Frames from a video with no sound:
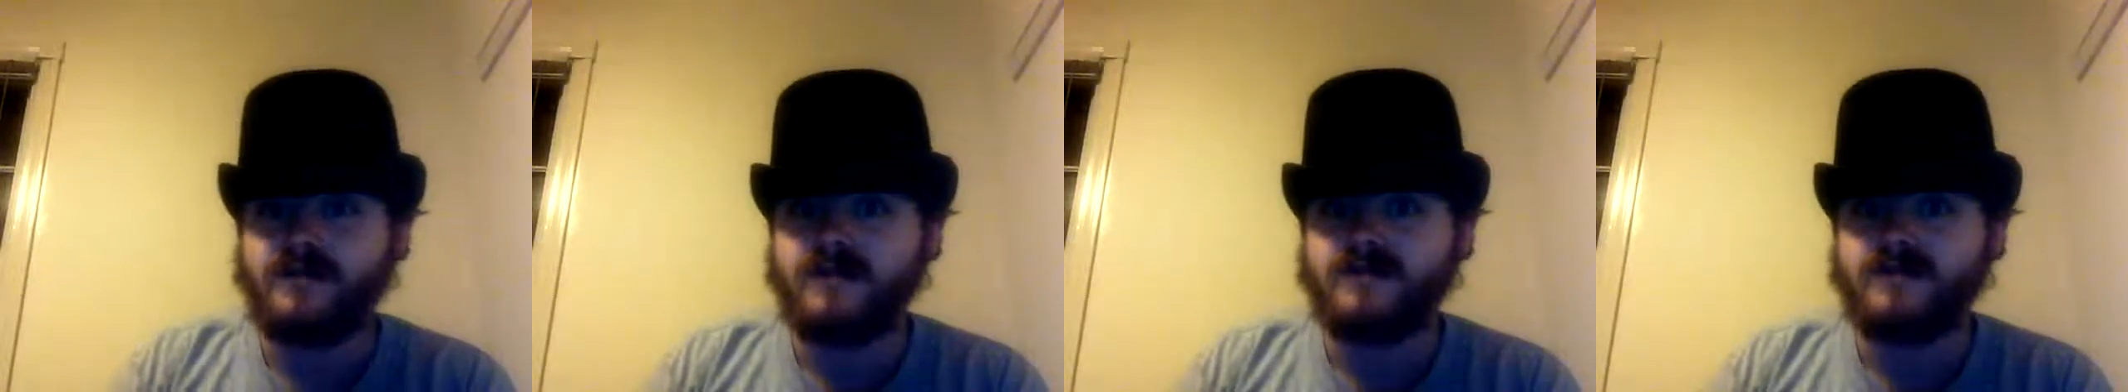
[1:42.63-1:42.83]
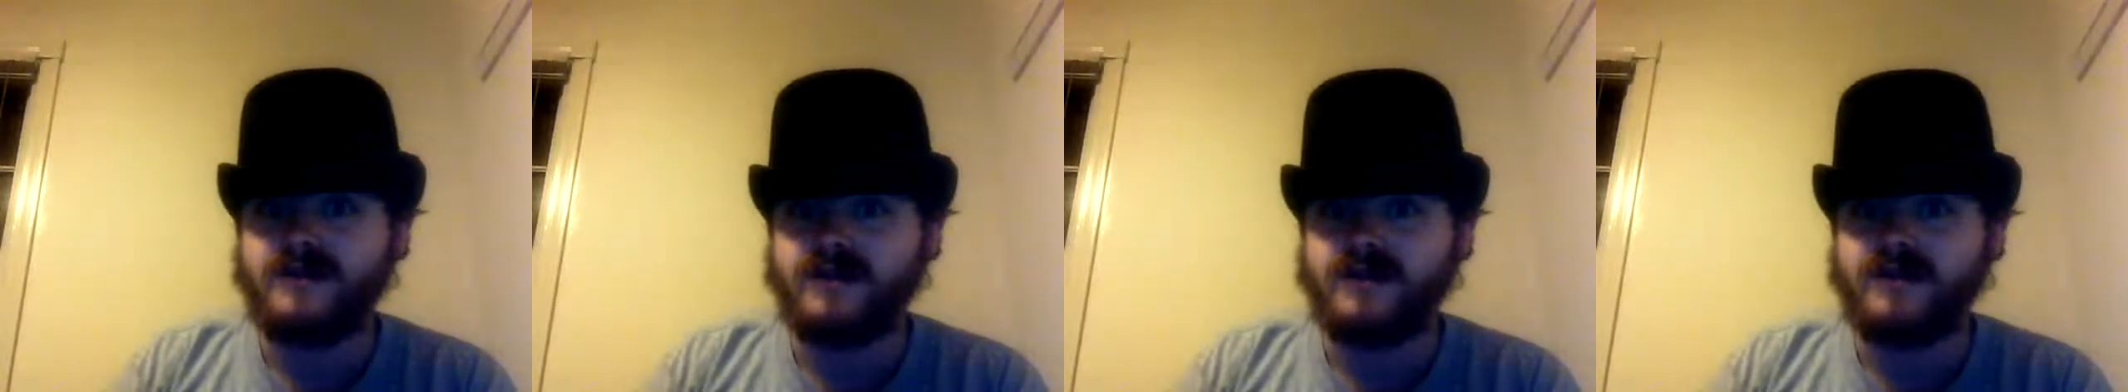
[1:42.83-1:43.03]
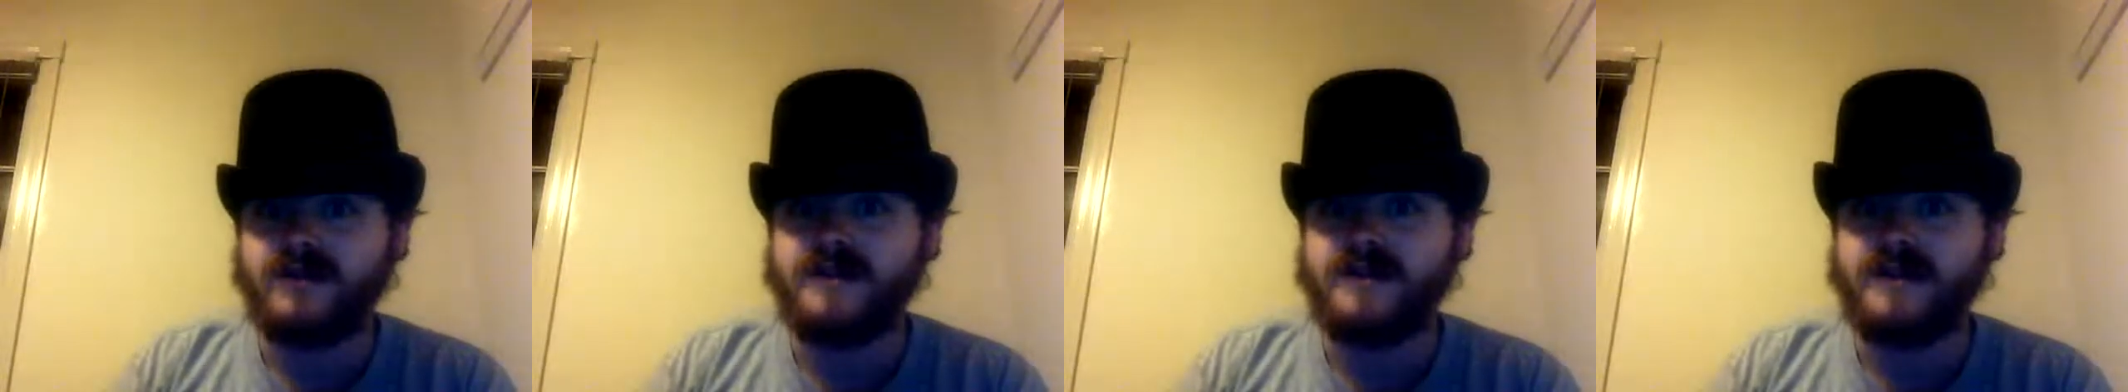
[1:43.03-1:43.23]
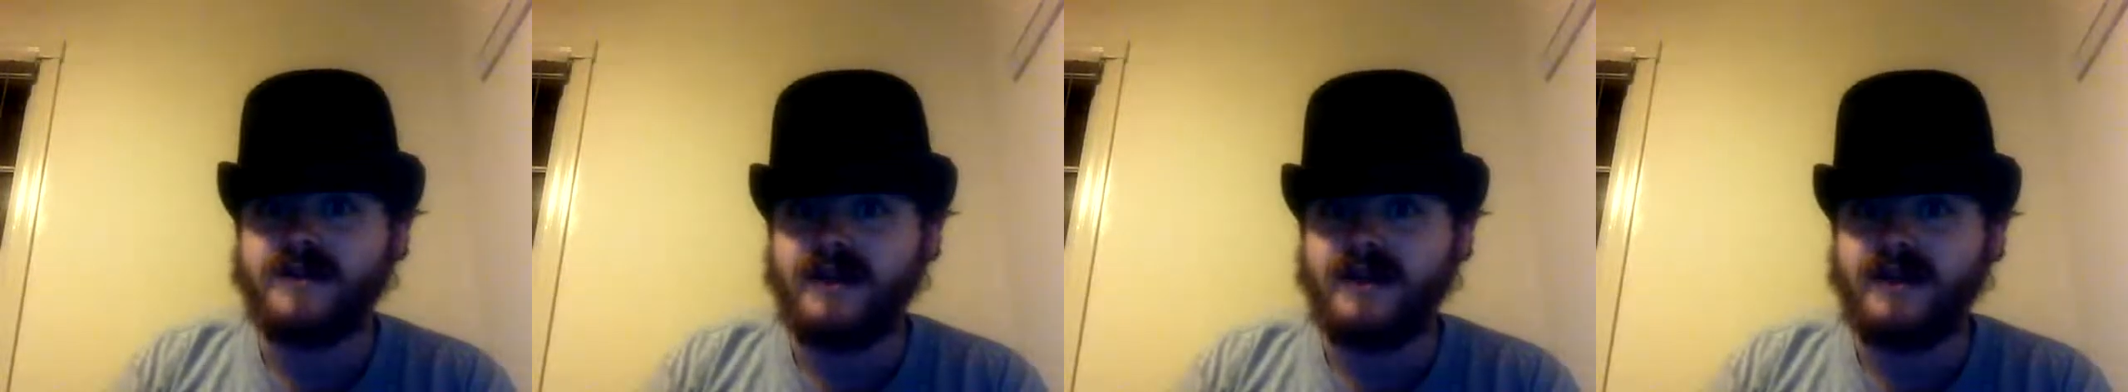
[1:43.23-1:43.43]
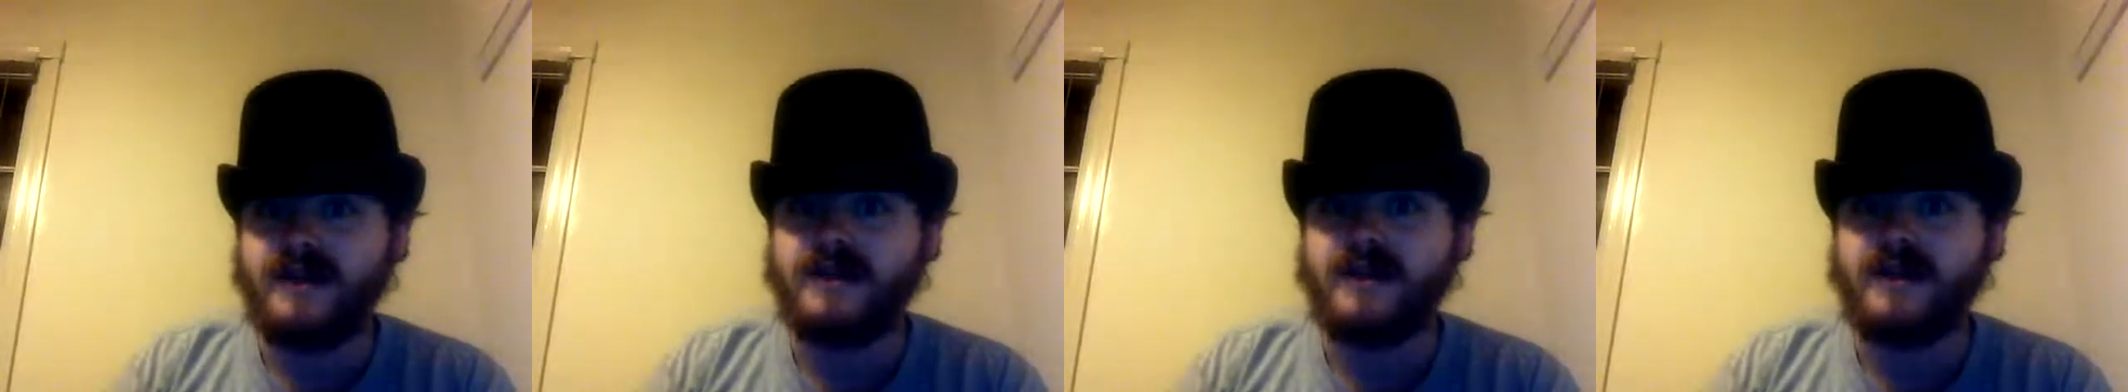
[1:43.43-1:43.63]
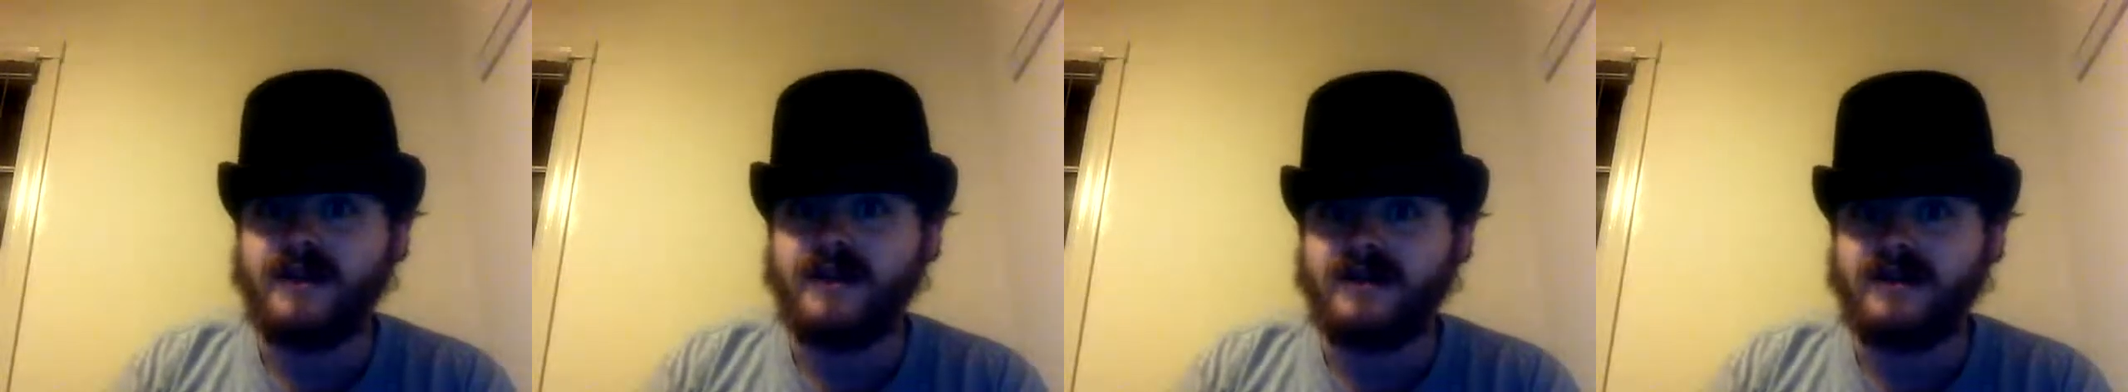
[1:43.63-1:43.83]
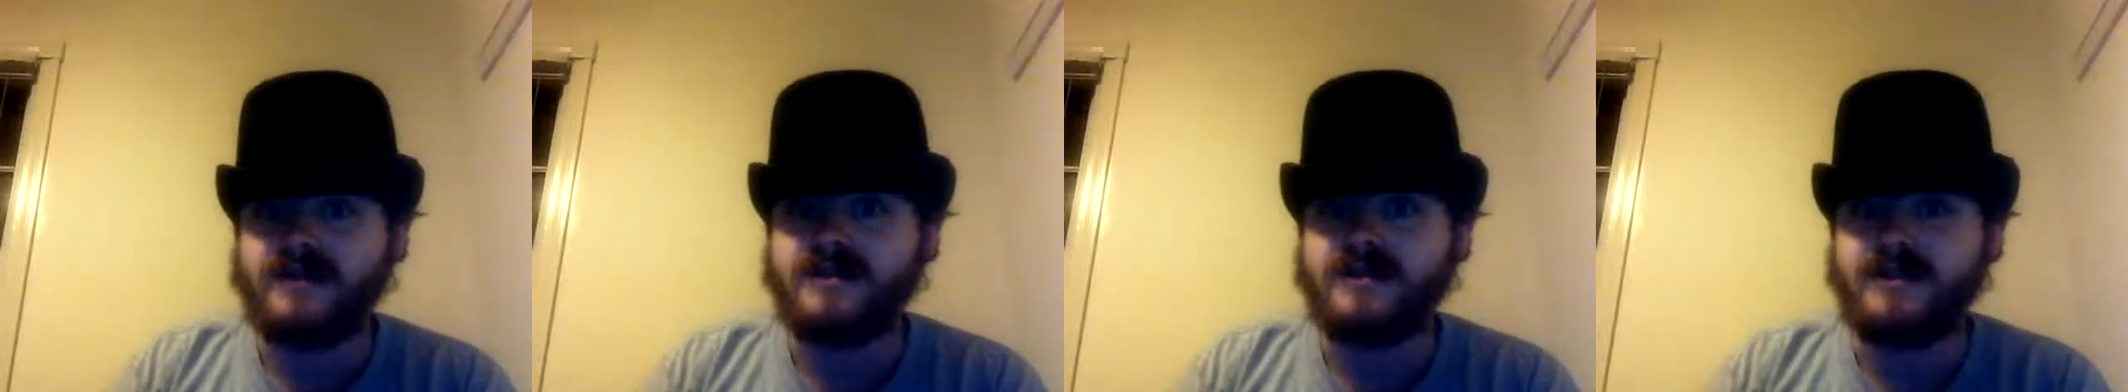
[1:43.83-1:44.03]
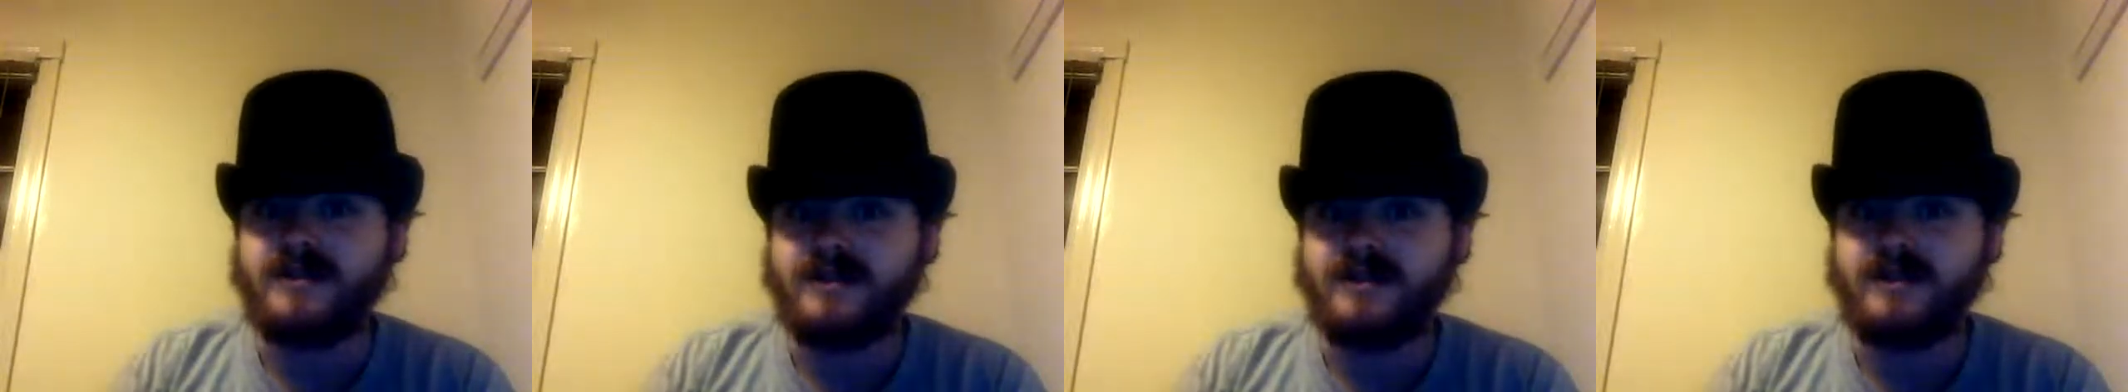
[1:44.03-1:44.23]
starting to hate
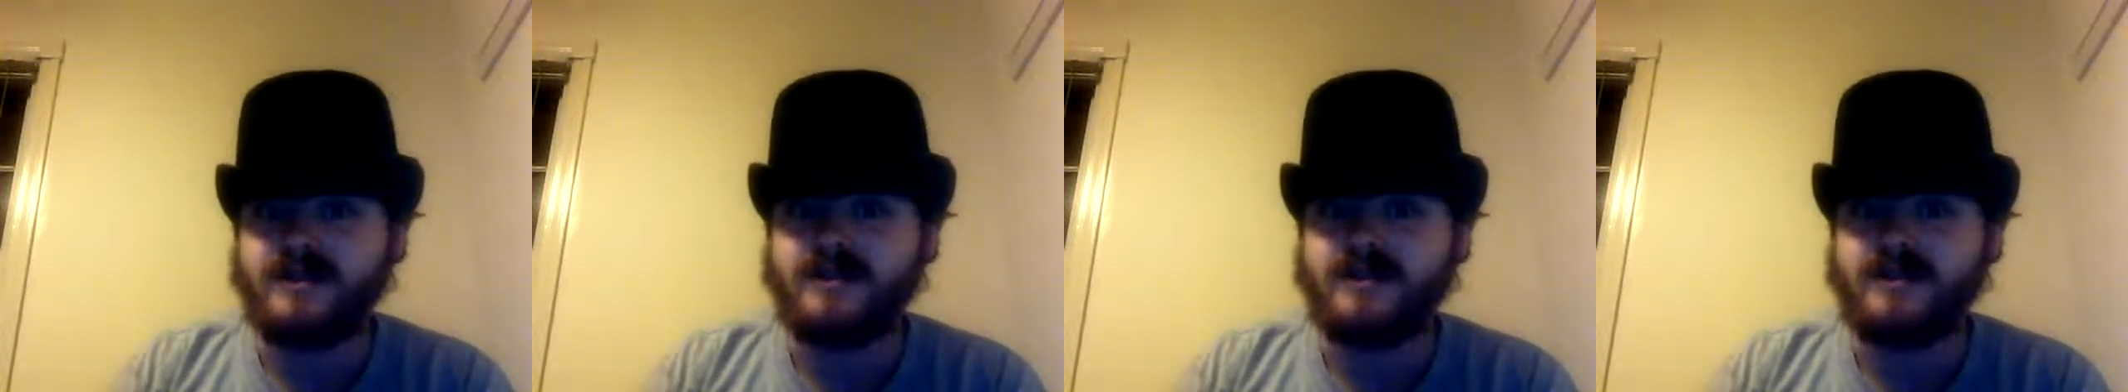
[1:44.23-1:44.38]
college,